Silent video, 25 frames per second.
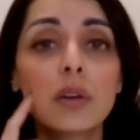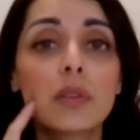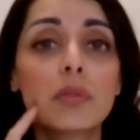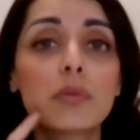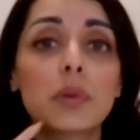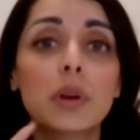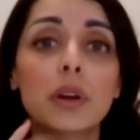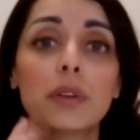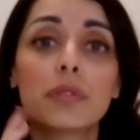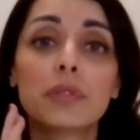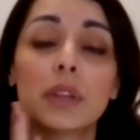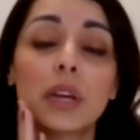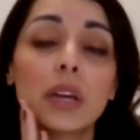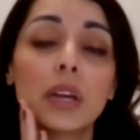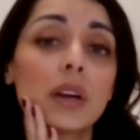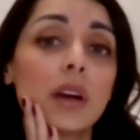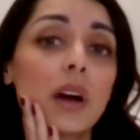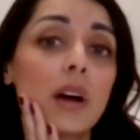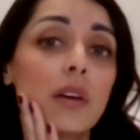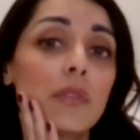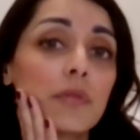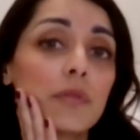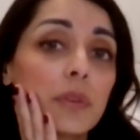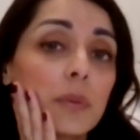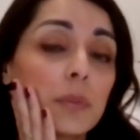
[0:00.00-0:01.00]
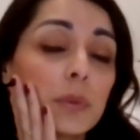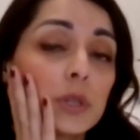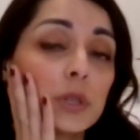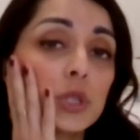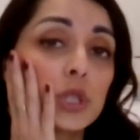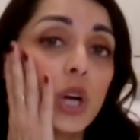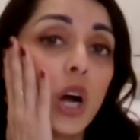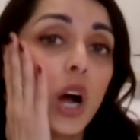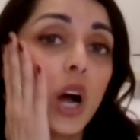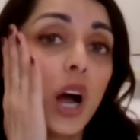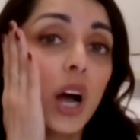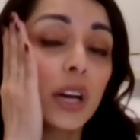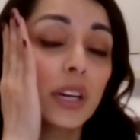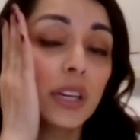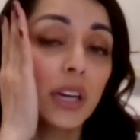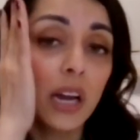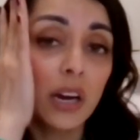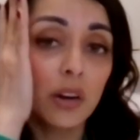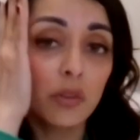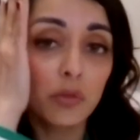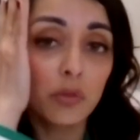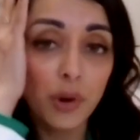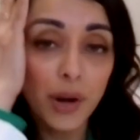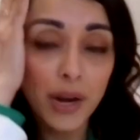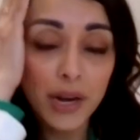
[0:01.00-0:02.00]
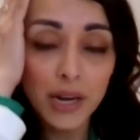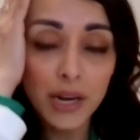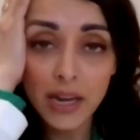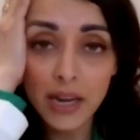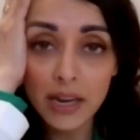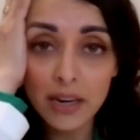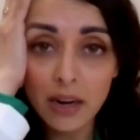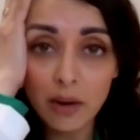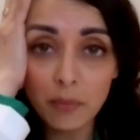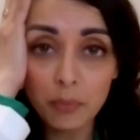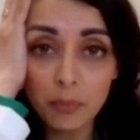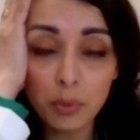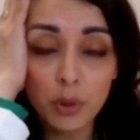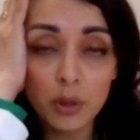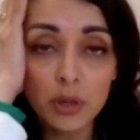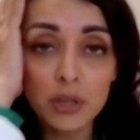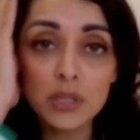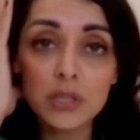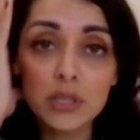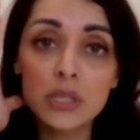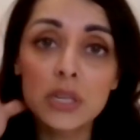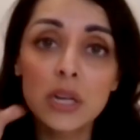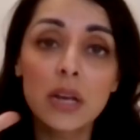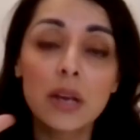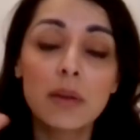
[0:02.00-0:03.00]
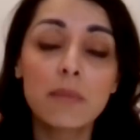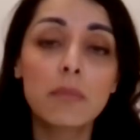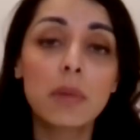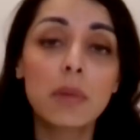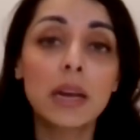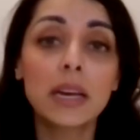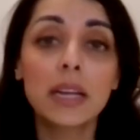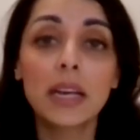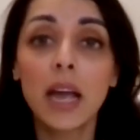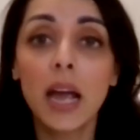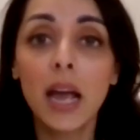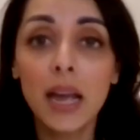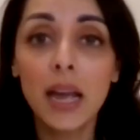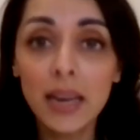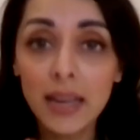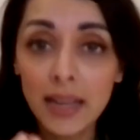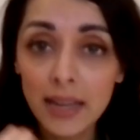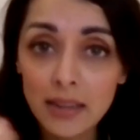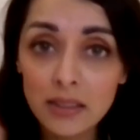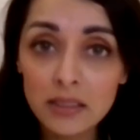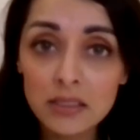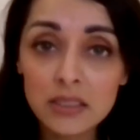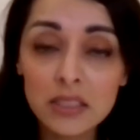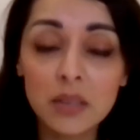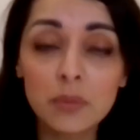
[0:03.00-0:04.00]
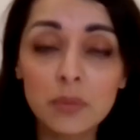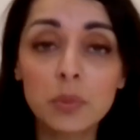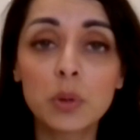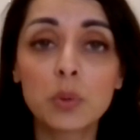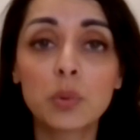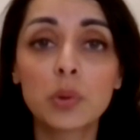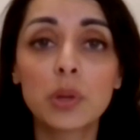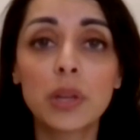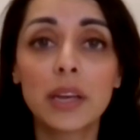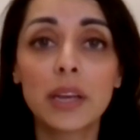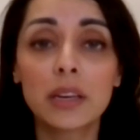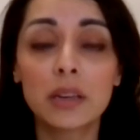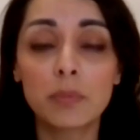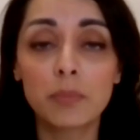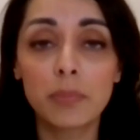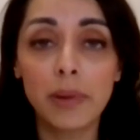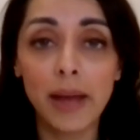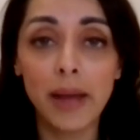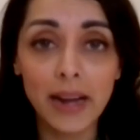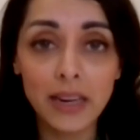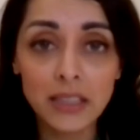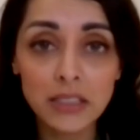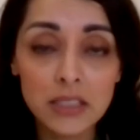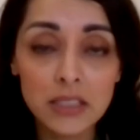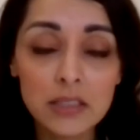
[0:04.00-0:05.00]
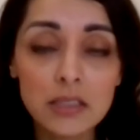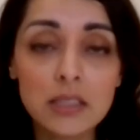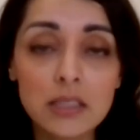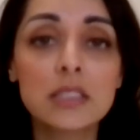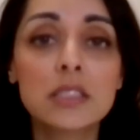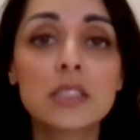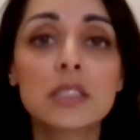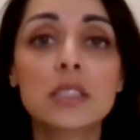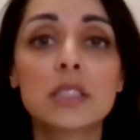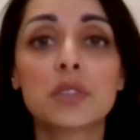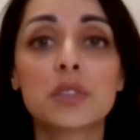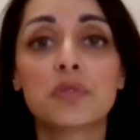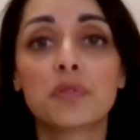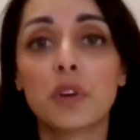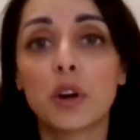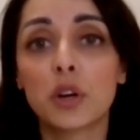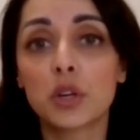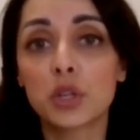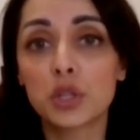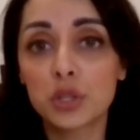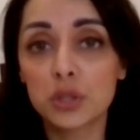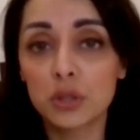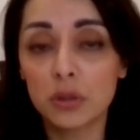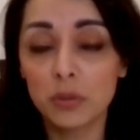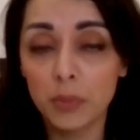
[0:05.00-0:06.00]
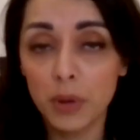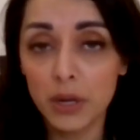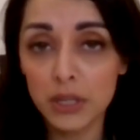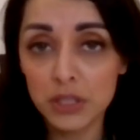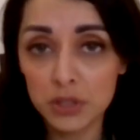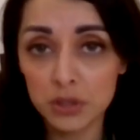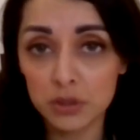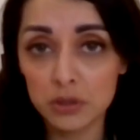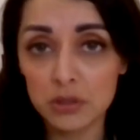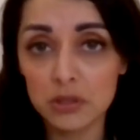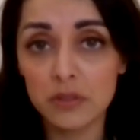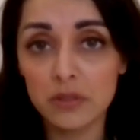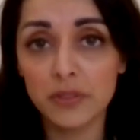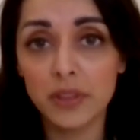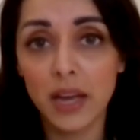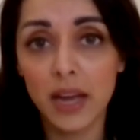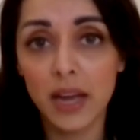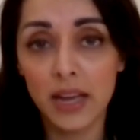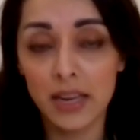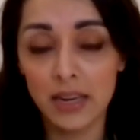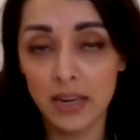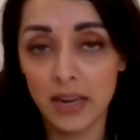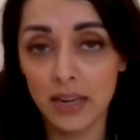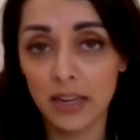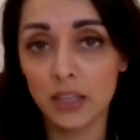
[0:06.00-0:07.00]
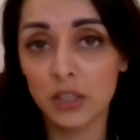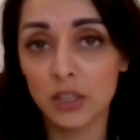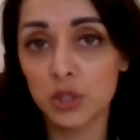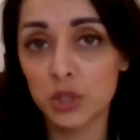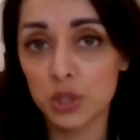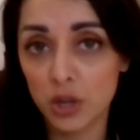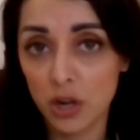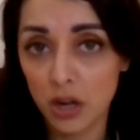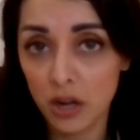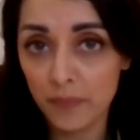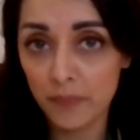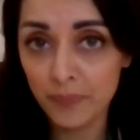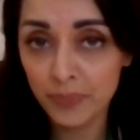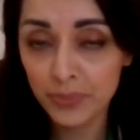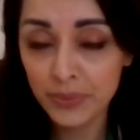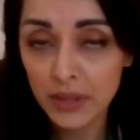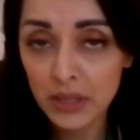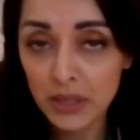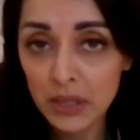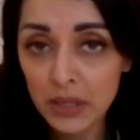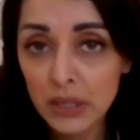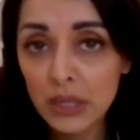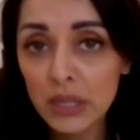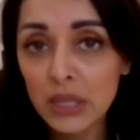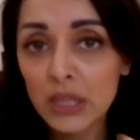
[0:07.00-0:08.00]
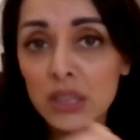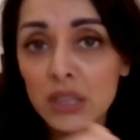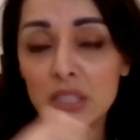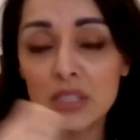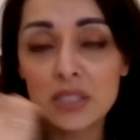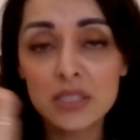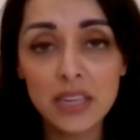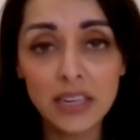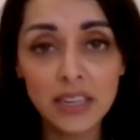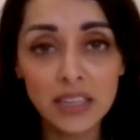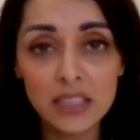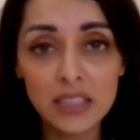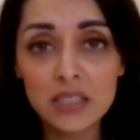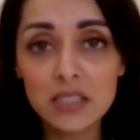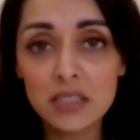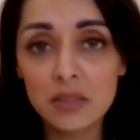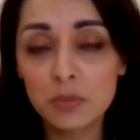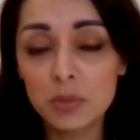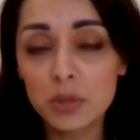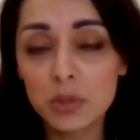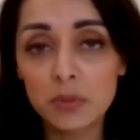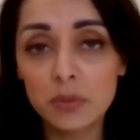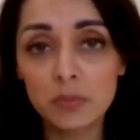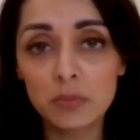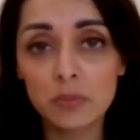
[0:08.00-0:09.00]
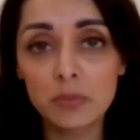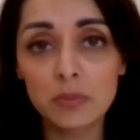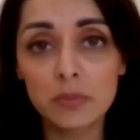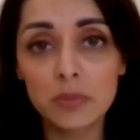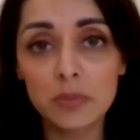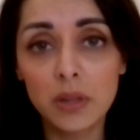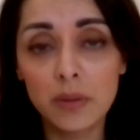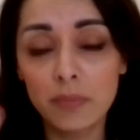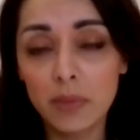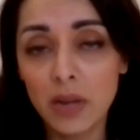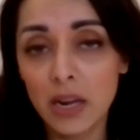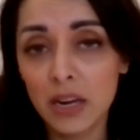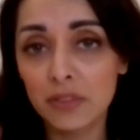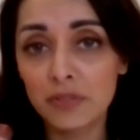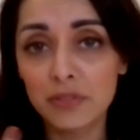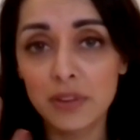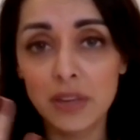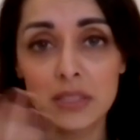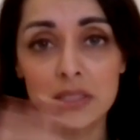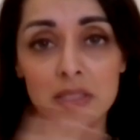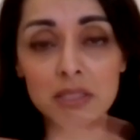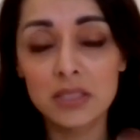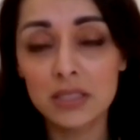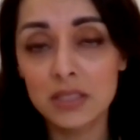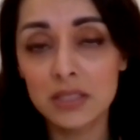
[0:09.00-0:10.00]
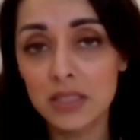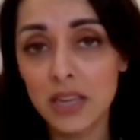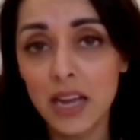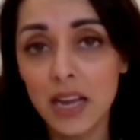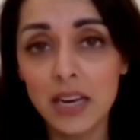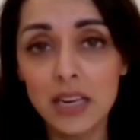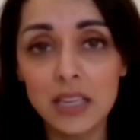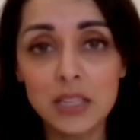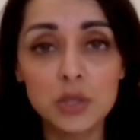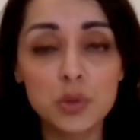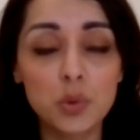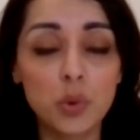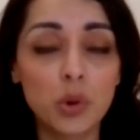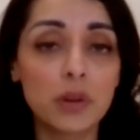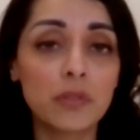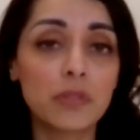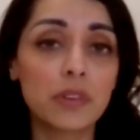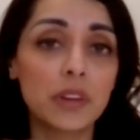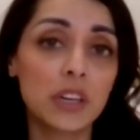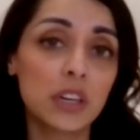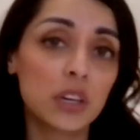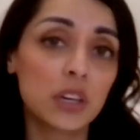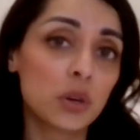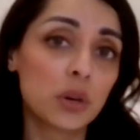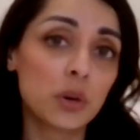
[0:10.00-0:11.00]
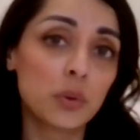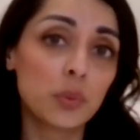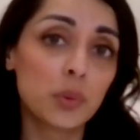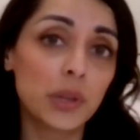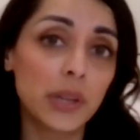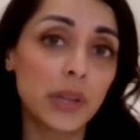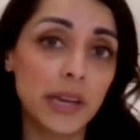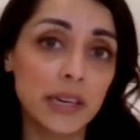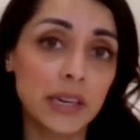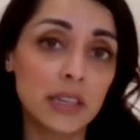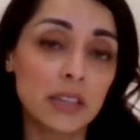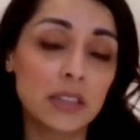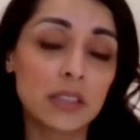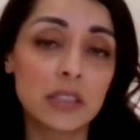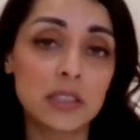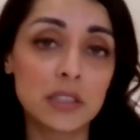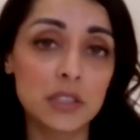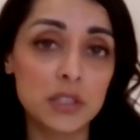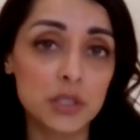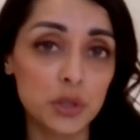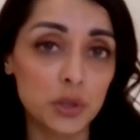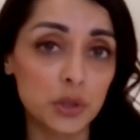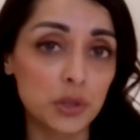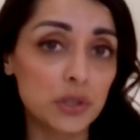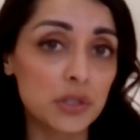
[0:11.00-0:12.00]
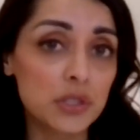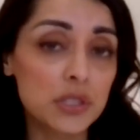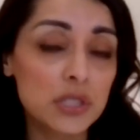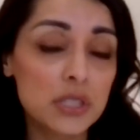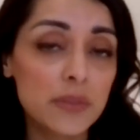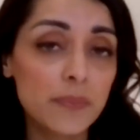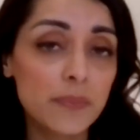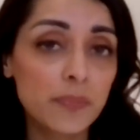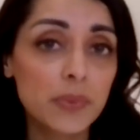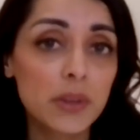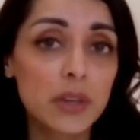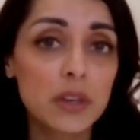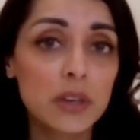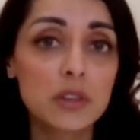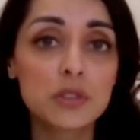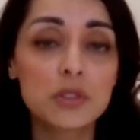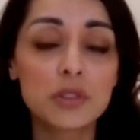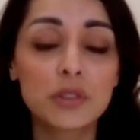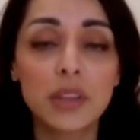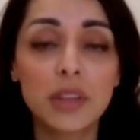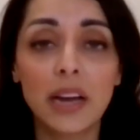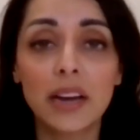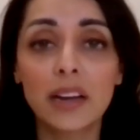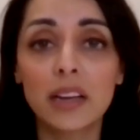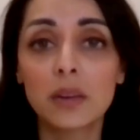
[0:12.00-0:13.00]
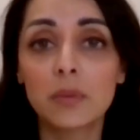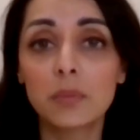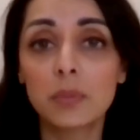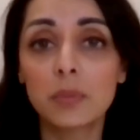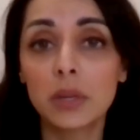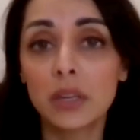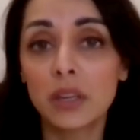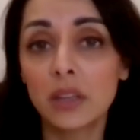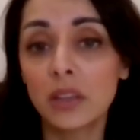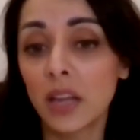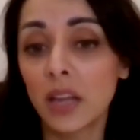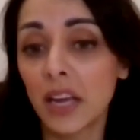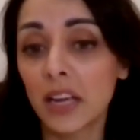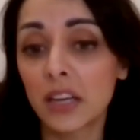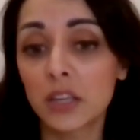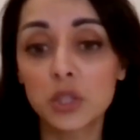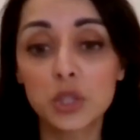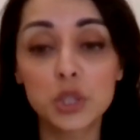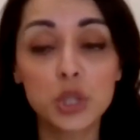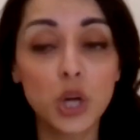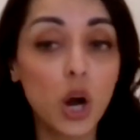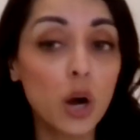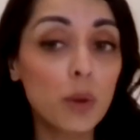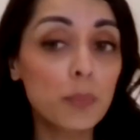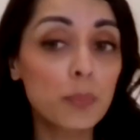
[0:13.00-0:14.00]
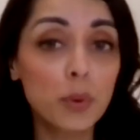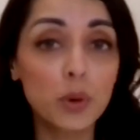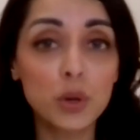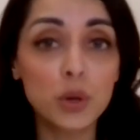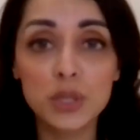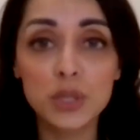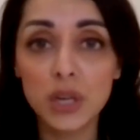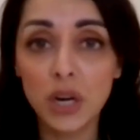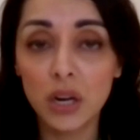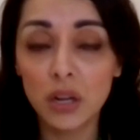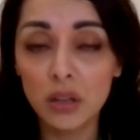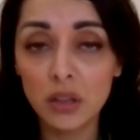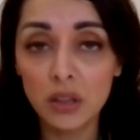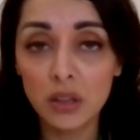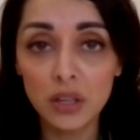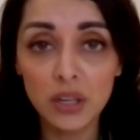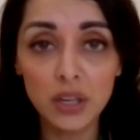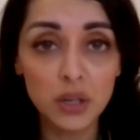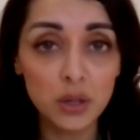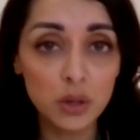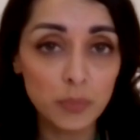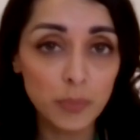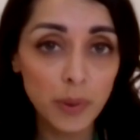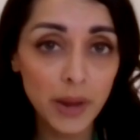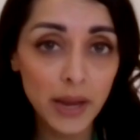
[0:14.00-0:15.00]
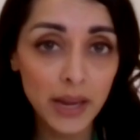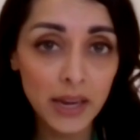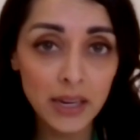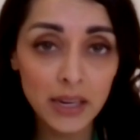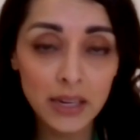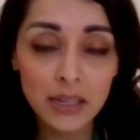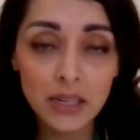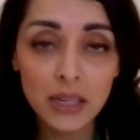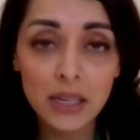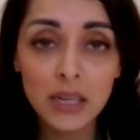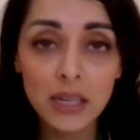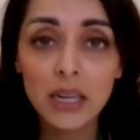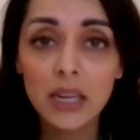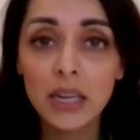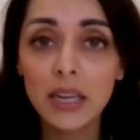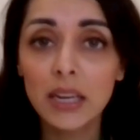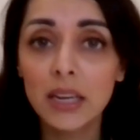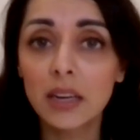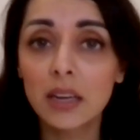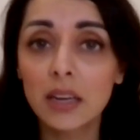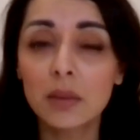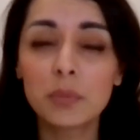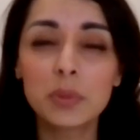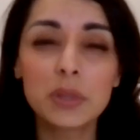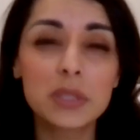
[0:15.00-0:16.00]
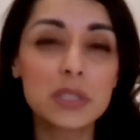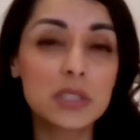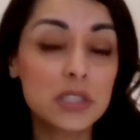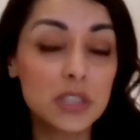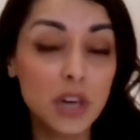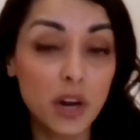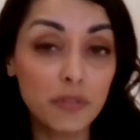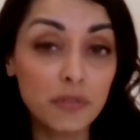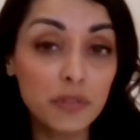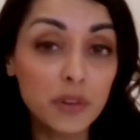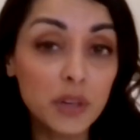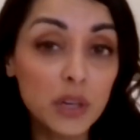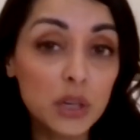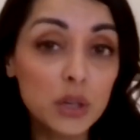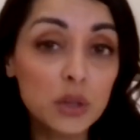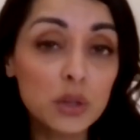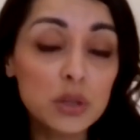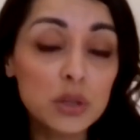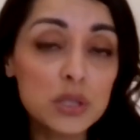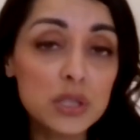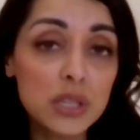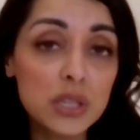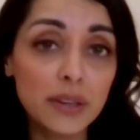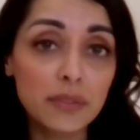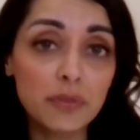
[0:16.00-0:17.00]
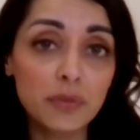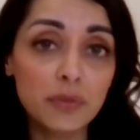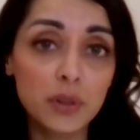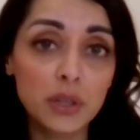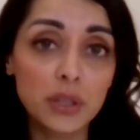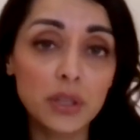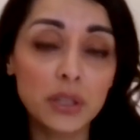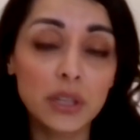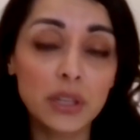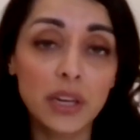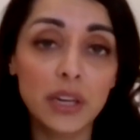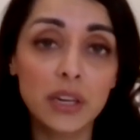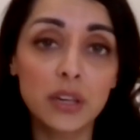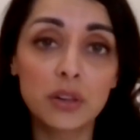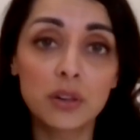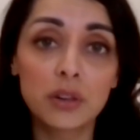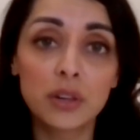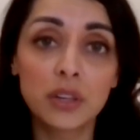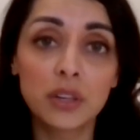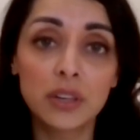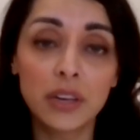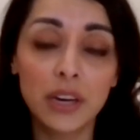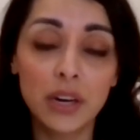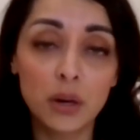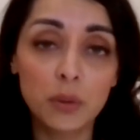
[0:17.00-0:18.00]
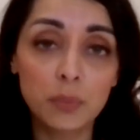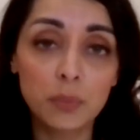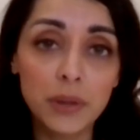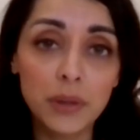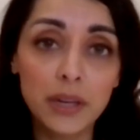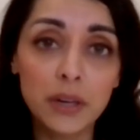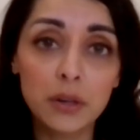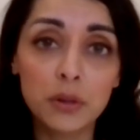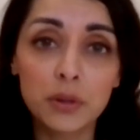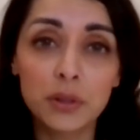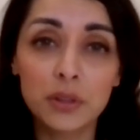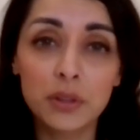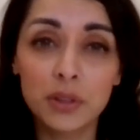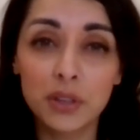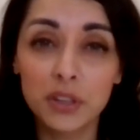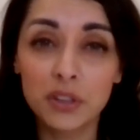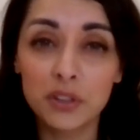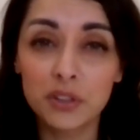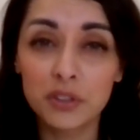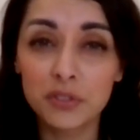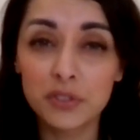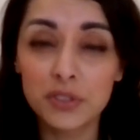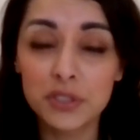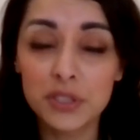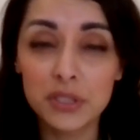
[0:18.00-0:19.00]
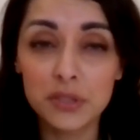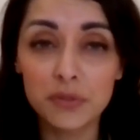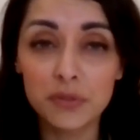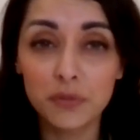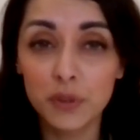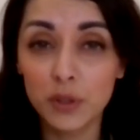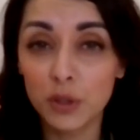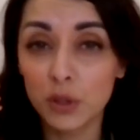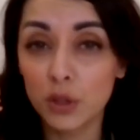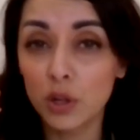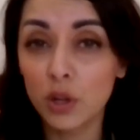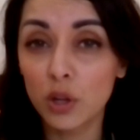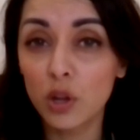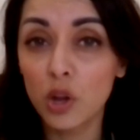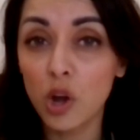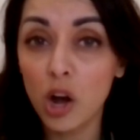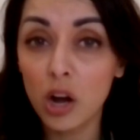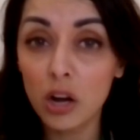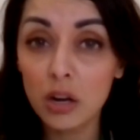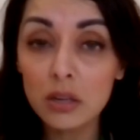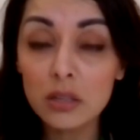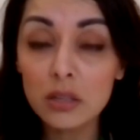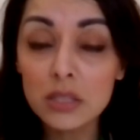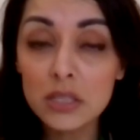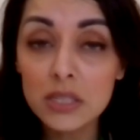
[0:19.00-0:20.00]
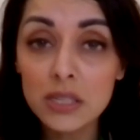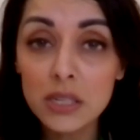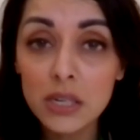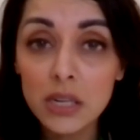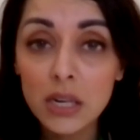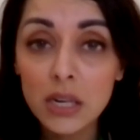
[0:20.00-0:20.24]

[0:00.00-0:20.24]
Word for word: if they come from the jaw and kind of radiate upwards, many headaches can be related back to these dysfunctional muscles of the head, neck, and jaw. The second symptom that manifests is any sort of ear-related concerns. Mm-hmm. So that can be like sharp or dull ear pain. It can be stuffy ears, like feeling like you're in an airplane or your ears feel clogged,